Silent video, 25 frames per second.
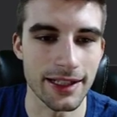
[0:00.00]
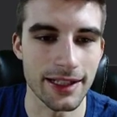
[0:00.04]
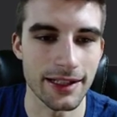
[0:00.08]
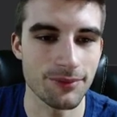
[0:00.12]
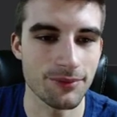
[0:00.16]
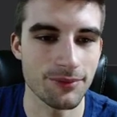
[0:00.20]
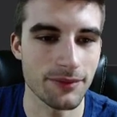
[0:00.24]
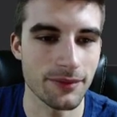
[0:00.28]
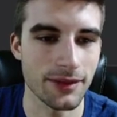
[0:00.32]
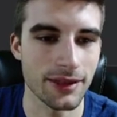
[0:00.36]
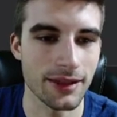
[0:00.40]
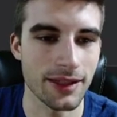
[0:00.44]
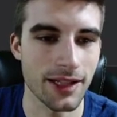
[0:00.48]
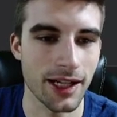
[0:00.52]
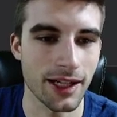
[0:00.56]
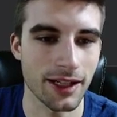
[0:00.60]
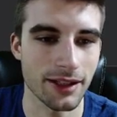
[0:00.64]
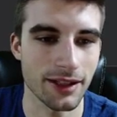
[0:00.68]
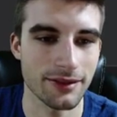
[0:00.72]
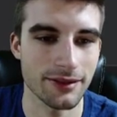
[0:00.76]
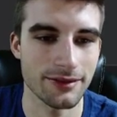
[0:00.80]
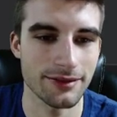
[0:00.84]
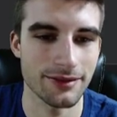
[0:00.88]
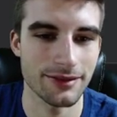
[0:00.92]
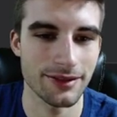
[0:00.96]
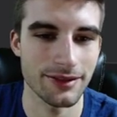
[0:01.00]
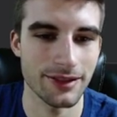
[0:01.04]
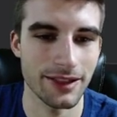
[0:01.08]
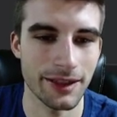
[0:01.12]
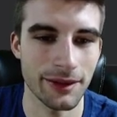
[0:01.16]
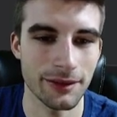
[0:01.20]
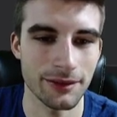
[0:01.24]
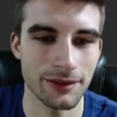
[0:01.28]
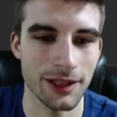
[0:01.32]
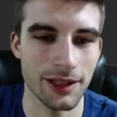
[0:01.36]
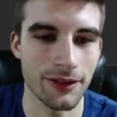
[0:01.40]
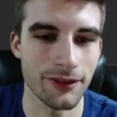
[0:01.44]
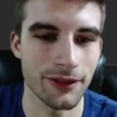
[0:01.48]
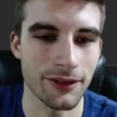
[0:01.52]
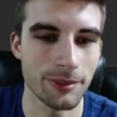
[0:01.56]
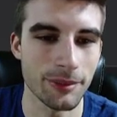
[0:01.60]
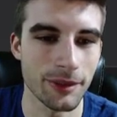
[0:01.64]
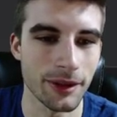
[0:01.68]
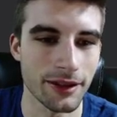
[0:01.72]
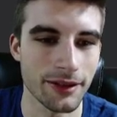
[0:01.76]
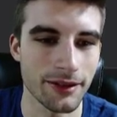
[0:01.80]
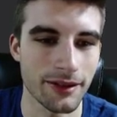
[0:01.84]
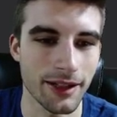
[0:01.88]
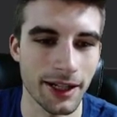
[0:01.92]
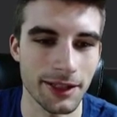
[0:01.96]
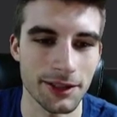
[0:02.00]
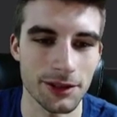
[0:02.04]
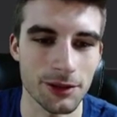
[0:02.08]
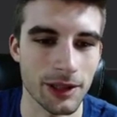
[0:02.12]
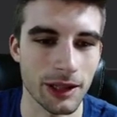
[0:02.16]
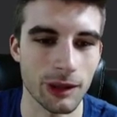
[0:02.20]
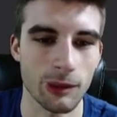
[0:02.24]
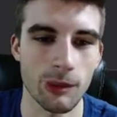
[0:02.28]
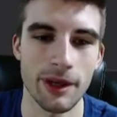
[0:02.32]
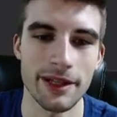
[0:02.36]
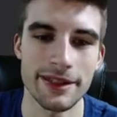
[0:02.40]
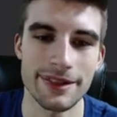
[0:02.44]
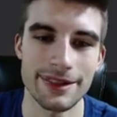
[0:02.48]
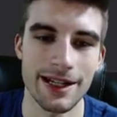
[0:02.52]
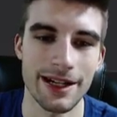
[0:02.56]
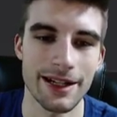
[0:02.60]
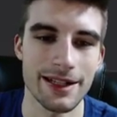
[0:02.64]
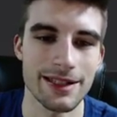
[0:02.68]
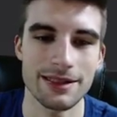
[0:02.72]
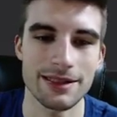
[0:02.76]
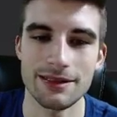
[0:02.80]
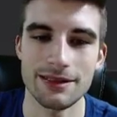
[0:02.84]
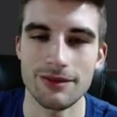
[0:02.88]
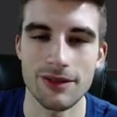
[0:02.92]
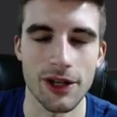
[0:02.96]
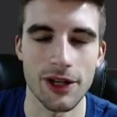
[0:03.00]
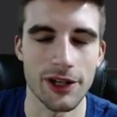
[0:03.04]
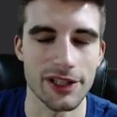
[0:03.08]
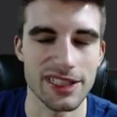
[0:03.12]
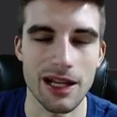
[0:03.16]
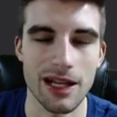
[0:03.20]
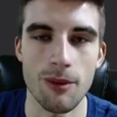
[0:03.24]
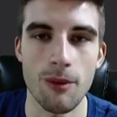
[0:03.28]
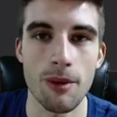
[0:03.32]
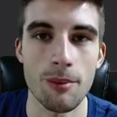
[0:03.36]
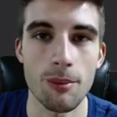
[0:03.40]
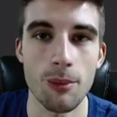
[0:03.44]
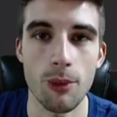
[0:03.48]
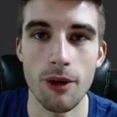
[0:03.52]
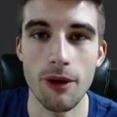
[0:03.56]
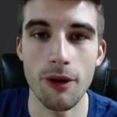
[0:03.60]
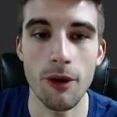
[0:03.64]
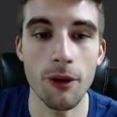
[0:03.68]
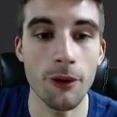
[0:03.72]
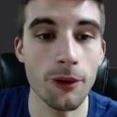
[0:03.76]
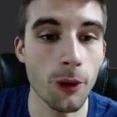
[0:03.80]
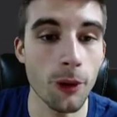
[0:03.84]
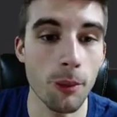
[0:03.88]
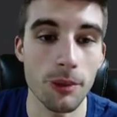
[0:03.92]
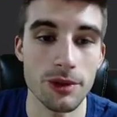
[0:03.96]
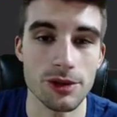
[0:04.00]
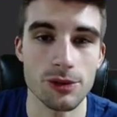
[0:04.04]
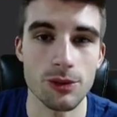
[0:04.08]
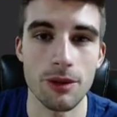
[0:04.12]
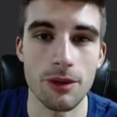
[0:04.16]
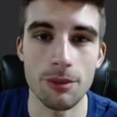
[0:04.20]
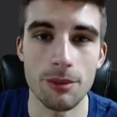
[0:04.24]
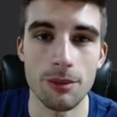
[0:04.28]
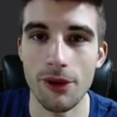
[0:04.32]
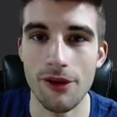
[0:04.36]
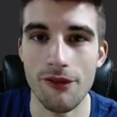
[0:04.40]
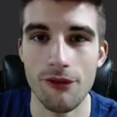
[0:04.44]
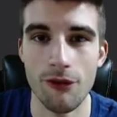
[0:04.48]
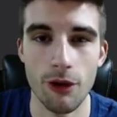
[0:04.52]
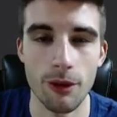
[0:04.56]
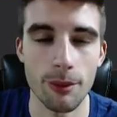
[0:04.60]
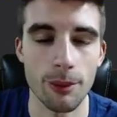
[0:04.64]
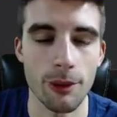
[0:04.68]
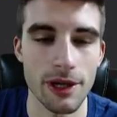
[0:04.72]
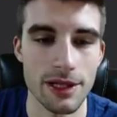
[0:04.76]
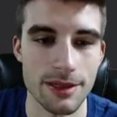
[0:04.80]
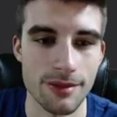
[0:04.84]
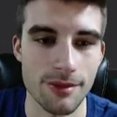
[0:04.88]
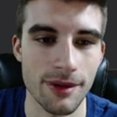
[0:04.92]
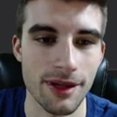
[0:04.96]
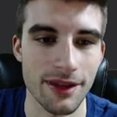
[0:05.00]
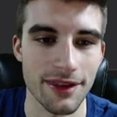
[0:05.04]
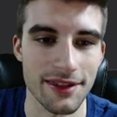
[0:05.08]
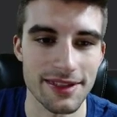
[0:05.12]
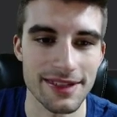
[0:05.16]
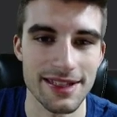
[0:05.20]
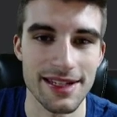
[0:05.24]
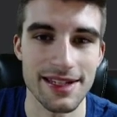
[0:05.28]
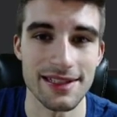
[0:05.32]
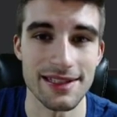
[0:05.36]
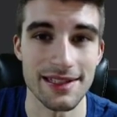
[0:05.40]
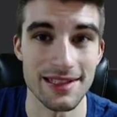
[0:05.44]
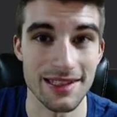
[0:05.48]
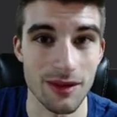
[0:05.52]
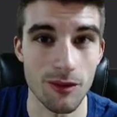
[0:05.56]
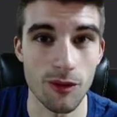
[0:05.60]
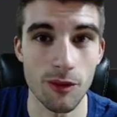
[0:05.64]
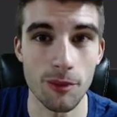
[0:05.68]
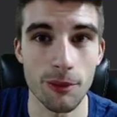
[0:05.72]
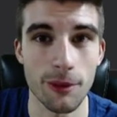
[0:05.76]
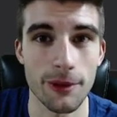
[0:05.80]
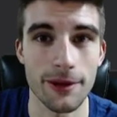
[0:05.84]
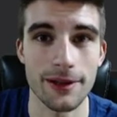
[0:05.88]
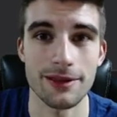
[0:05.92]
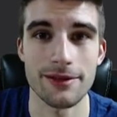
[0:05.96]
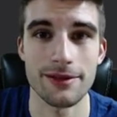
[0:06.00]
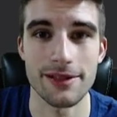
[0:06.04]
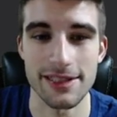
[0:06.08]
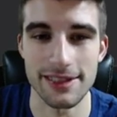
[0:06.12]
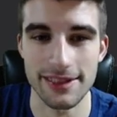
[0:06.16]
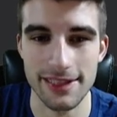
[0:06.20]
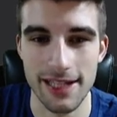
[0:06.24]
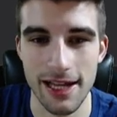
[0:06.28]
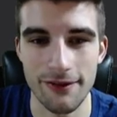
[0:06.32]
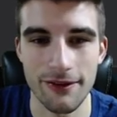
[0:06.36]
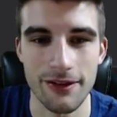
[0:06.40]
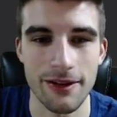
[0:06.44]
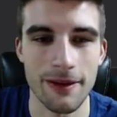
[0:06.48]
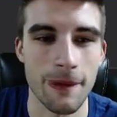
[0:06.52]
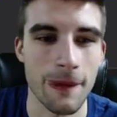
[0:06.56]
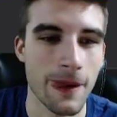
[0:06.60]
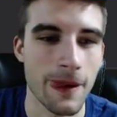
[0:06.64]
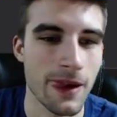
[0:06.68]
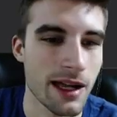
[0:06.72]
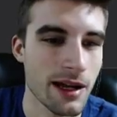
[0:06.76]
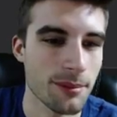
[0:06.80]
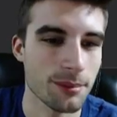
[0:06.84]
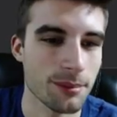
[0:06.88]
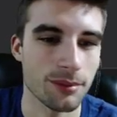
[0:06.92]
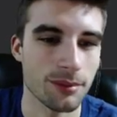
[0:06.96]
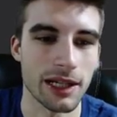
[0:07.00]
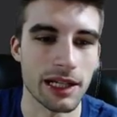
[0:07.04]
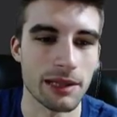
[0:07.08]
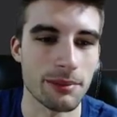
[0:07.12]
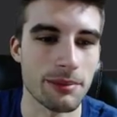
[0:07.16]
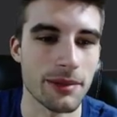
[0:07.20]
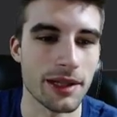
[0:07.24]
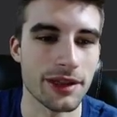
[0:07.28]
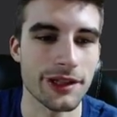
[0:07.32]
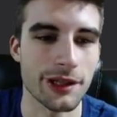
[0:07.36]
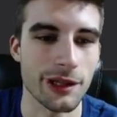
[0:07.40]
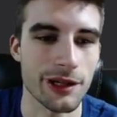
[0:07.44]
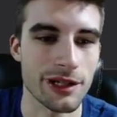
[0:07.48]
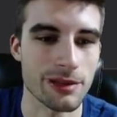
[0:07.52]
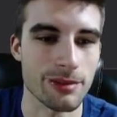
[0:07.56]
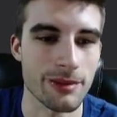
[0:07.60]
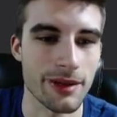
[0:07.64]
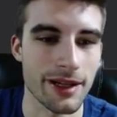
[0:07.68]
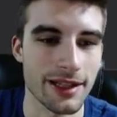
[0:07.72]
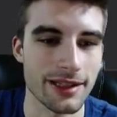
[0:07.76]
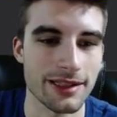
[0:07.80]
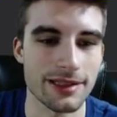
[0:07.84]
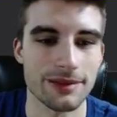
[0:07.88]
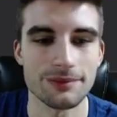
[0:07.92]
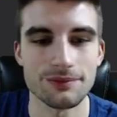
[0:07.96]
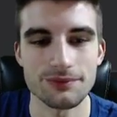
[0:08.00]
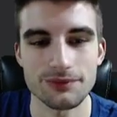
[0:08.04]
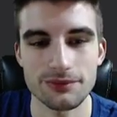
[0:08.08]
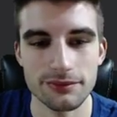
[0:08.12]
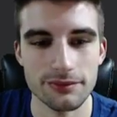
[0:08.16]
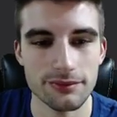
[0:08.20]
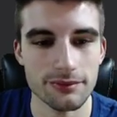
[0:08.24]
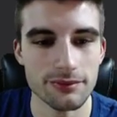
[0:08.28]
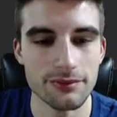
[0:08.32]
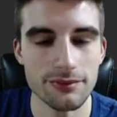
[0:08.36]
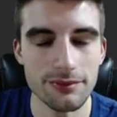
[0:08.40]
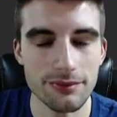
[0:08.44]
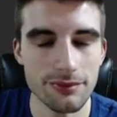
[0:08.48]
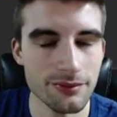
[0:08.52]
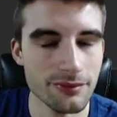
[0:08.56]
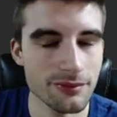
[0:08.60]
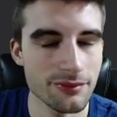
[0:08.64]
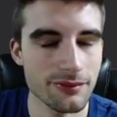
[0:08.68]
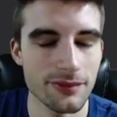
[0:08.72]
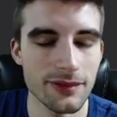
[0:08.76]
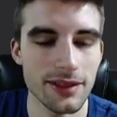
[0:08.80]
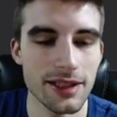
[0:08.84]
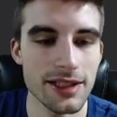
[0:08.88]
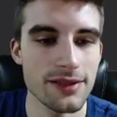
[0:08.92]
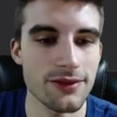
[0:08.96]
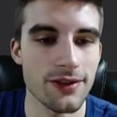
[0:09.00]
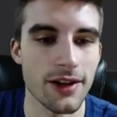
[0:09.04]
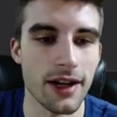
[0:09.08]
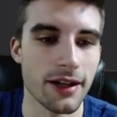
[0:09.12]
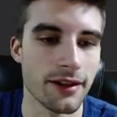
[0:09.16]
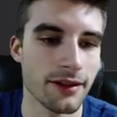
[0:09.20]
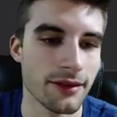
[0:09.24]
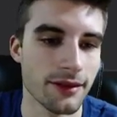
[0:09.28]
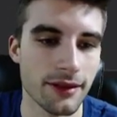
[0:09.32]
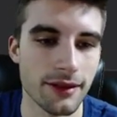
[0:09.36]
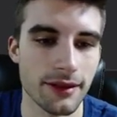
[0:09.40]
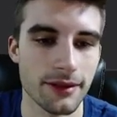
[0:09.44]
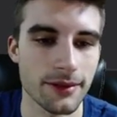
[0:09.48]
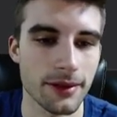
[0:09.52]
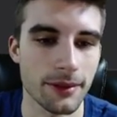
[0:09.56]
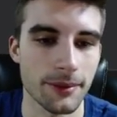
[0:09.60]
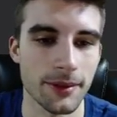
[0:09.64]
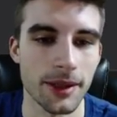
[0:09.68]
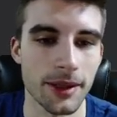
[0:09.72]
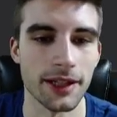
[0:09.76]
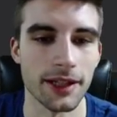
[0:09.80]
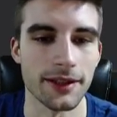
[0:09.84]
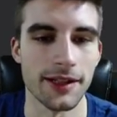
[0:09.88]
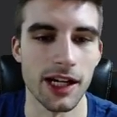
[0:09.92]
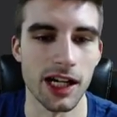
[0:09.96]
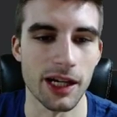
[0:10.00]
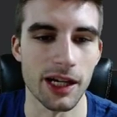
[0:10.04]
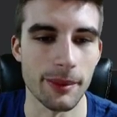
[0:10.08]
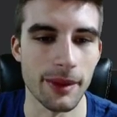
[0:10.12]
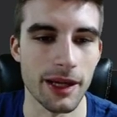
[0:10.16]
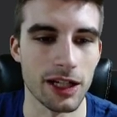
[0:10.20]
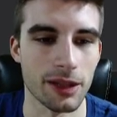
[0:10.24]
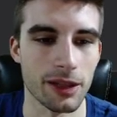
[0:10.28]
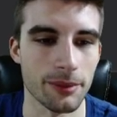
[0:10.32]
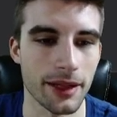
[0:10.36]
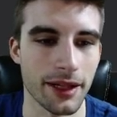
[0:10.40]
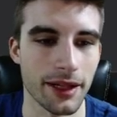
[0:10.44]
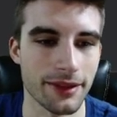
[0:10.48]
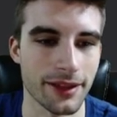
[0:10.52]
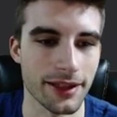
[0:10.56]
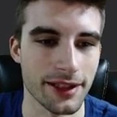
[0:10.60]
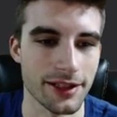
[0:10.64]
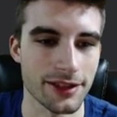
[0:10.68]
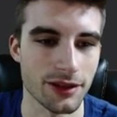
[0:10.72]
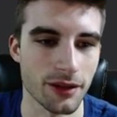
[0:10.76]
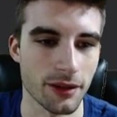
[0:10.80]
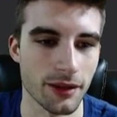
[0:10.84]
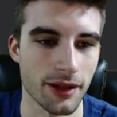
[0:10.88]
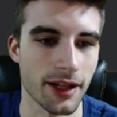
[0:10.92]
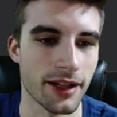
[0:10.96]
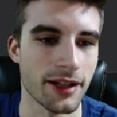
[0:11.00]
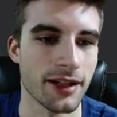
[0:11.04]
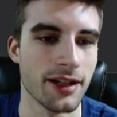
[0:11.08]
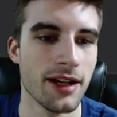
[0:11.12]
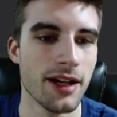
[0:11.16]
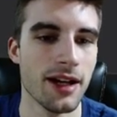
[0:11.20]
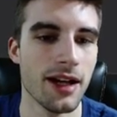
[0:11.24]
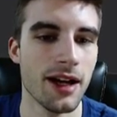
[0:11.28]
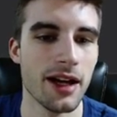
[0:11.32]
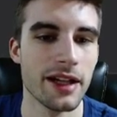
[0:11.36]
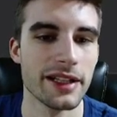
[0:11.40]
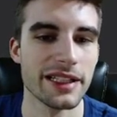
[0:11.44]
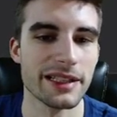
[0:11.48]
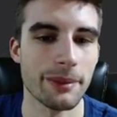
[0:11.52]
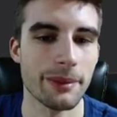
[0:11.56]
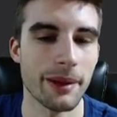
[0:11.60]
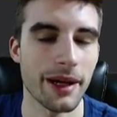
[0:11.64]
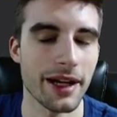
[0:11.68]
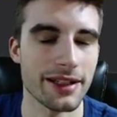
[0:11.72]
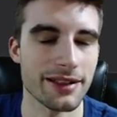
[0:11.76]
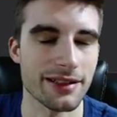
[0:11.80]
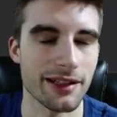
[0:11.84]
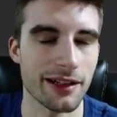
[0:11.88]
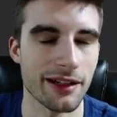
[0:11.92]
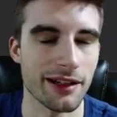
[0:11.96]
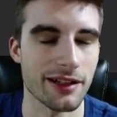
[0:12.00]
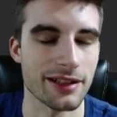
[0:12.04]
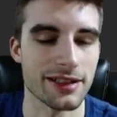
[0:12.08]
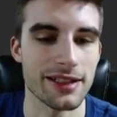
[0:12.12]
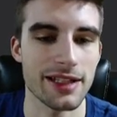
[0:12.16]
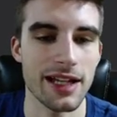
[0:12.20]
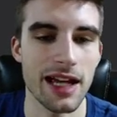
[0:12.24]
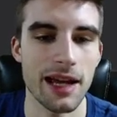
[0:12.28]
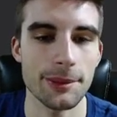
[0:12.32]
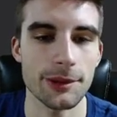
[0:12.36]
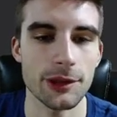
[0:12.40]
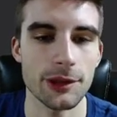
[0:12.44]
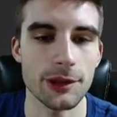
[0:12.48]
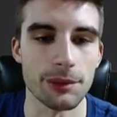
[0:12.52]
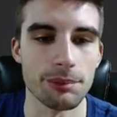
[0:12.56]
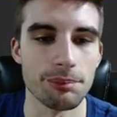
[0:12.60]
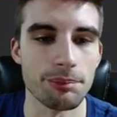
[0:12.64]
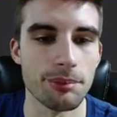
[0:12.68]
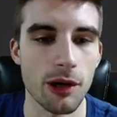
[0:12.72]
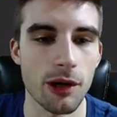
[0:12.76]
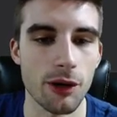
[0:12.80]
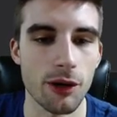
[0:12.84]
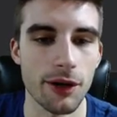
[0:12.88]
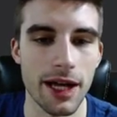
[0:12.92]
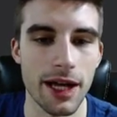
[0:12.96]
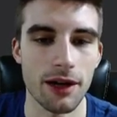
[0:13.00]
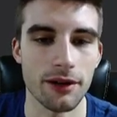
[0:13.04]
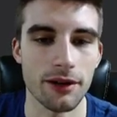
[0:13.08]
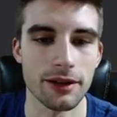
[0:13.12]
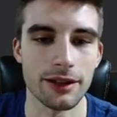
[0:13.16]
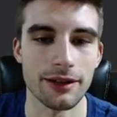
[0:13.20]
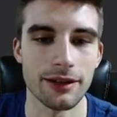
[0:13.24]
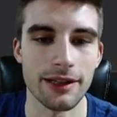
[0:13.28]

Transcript: it. I don't love it, but I do like Whiteside. He's, you know, he's at almost 1.4 points per minute on the season. He's at 1.37, playing mid-30s minutes. He's fine. I'm not going to talk about him, but I think he's okay. Tobias Harris, he absolutely balled out in the